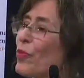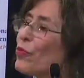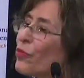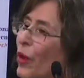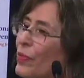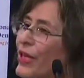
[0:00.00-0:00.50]

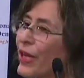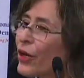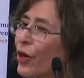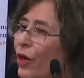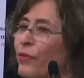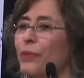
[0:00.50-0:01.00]
from their
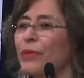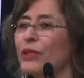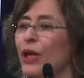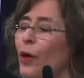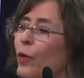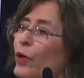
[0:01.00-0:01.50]
government.
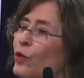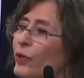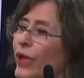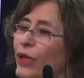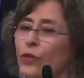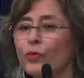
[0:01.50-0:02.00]
I want
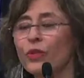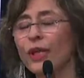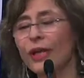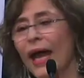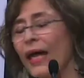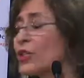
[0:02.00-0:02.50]
to end with the
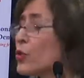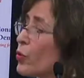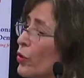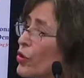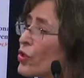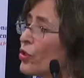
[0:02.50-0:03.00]
last
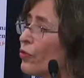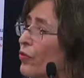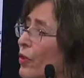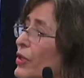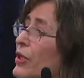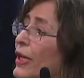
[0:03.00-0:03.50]
words
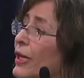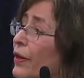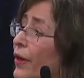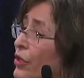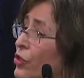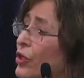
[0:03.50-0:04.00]
from the
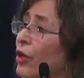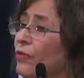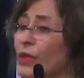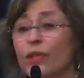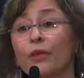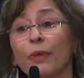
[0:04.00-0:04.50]
Declaration
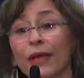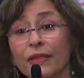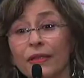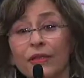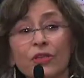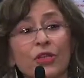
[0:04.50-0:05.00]
of
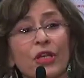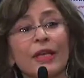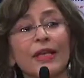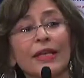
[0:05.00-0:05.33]
Independence,